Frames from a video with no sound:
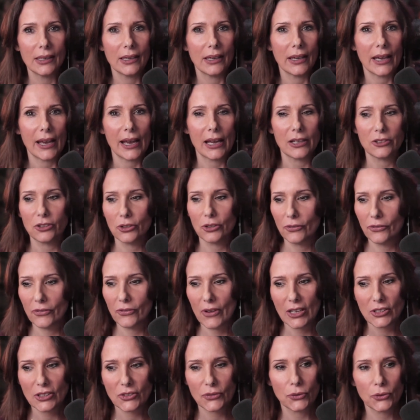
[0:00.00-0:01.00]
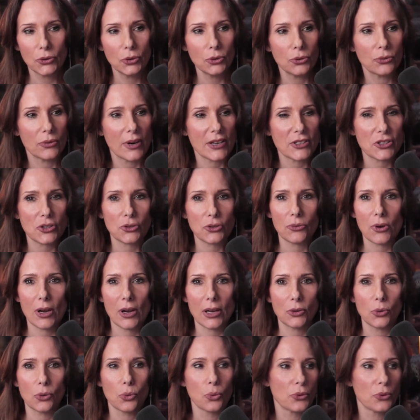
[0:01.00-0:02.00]
at your fast food
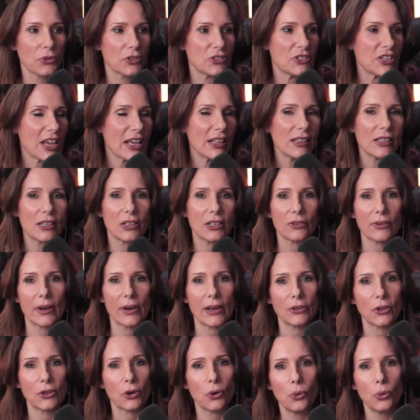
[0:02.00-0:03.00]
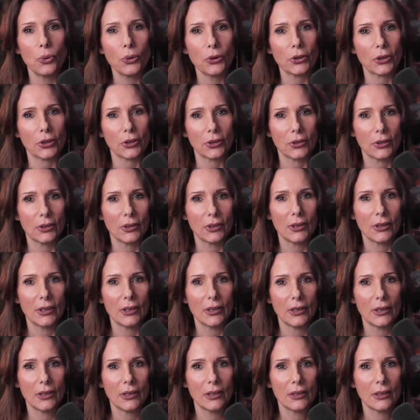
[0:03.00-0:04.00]
restaurant or the deli around the corner?
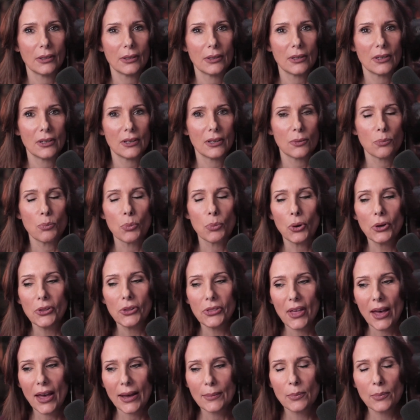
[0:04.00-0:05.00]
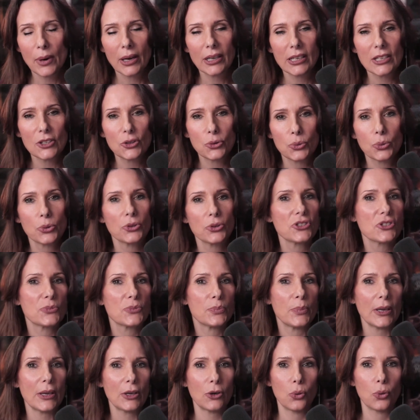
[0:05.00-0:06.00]
Put that money towards
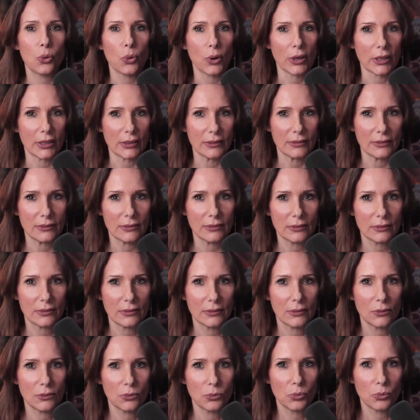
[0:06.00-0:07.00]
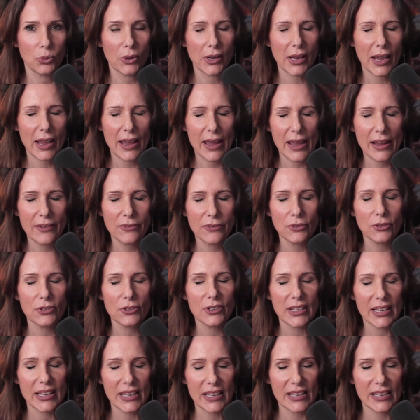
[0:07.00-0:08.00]
Bitcoin, whatever
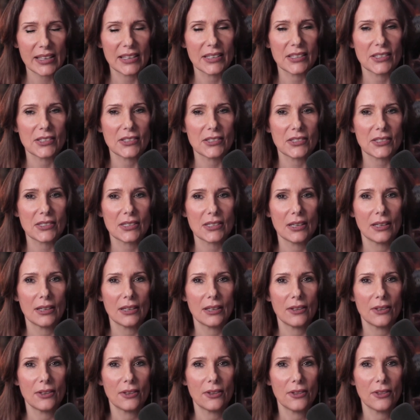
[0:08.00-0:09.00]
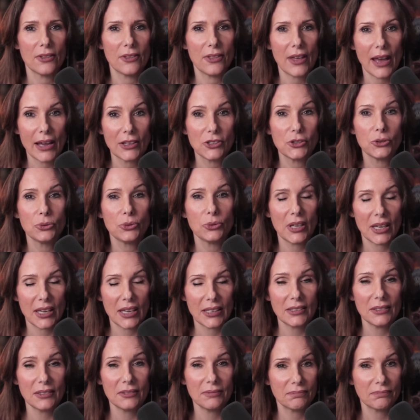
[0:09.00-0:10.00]
it is that you
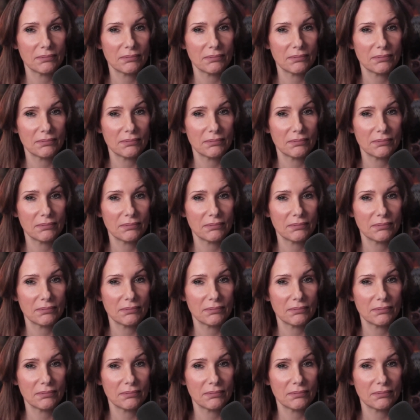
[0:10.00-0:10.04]
can